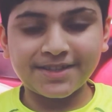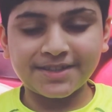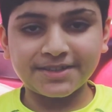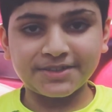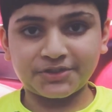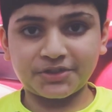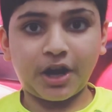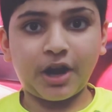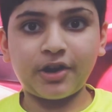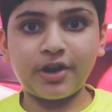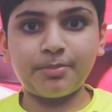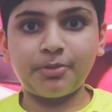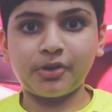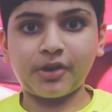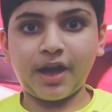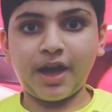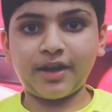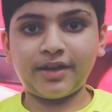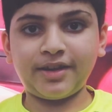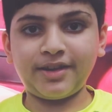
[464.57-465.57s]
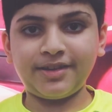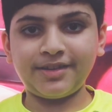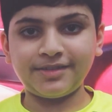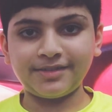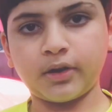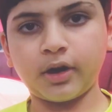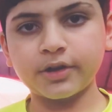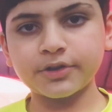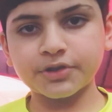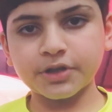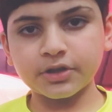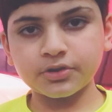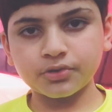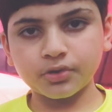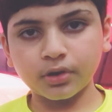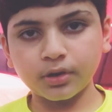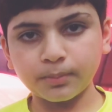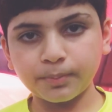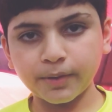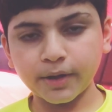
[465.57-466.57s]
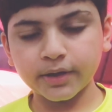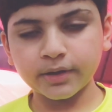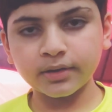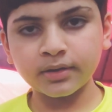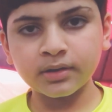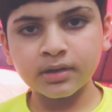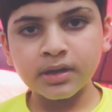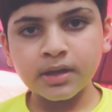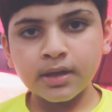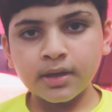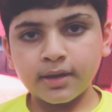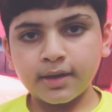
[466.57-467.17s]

Sorry, Bugatti. Launch control button,